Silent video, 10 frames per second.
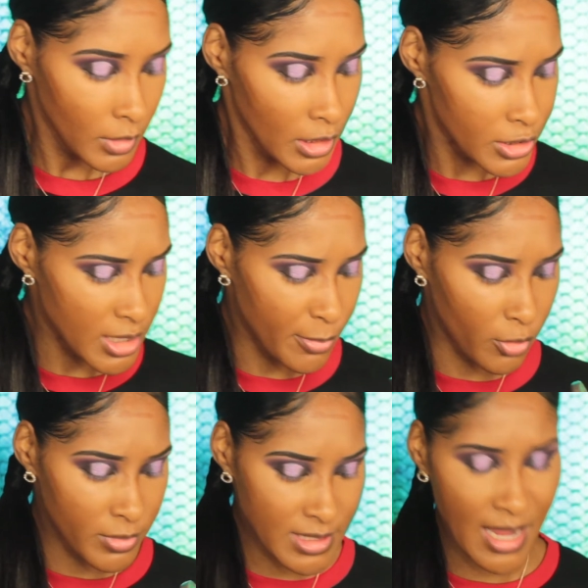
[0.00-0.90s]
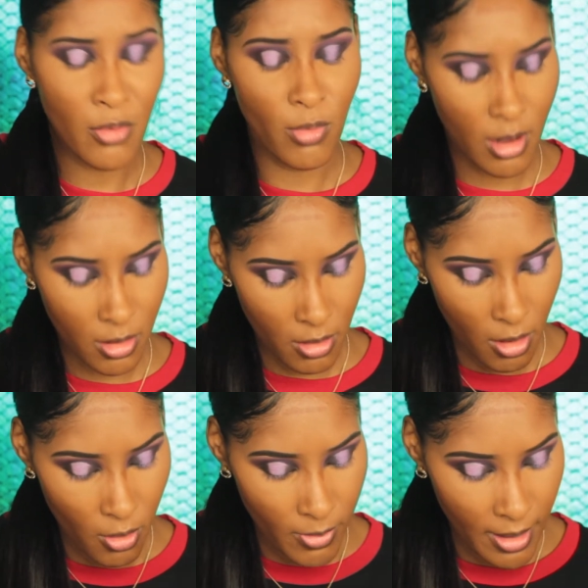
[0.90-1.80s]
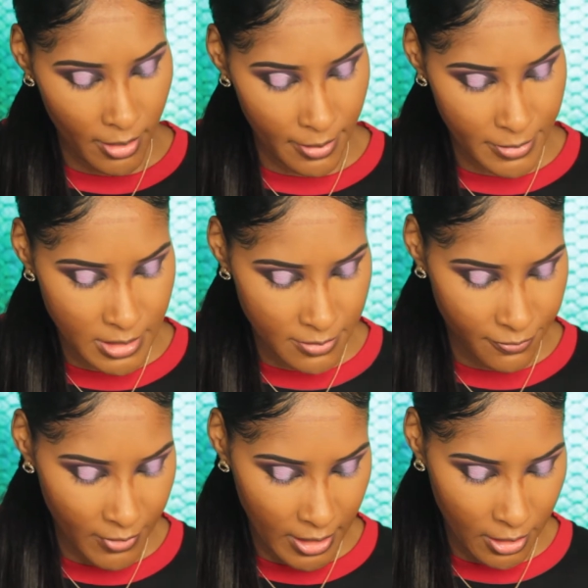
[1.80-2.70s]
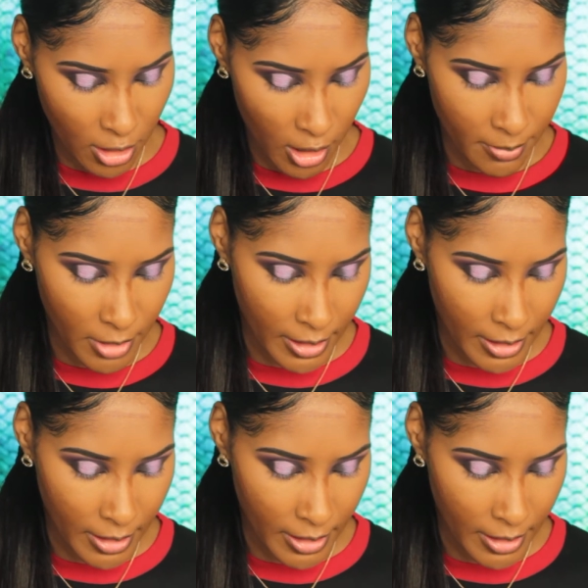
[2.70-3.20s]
Someone was like, well, oh well, it was fucking karma.